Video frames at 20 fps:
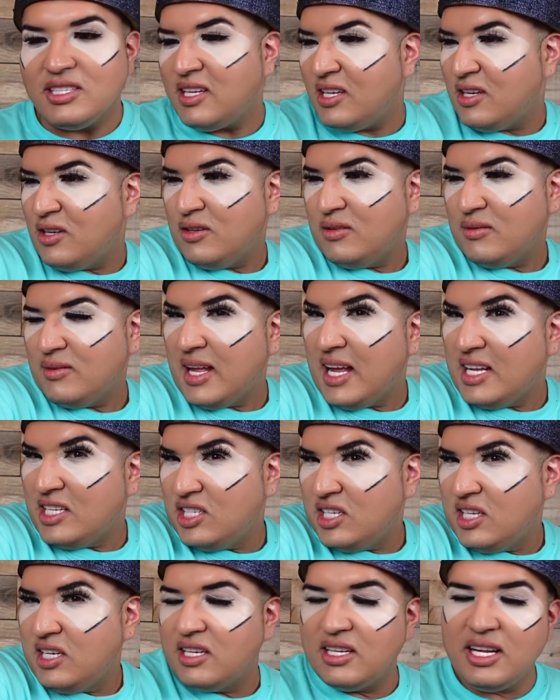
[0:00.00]
You know,
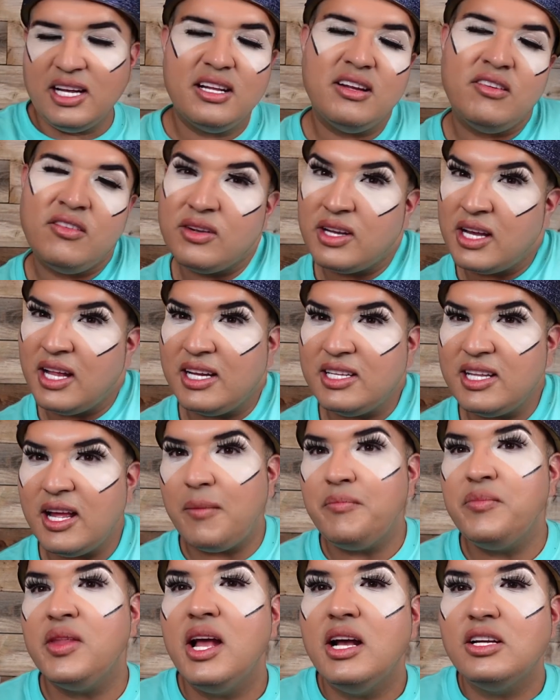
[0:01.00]
edgy, like you know, kind of like that.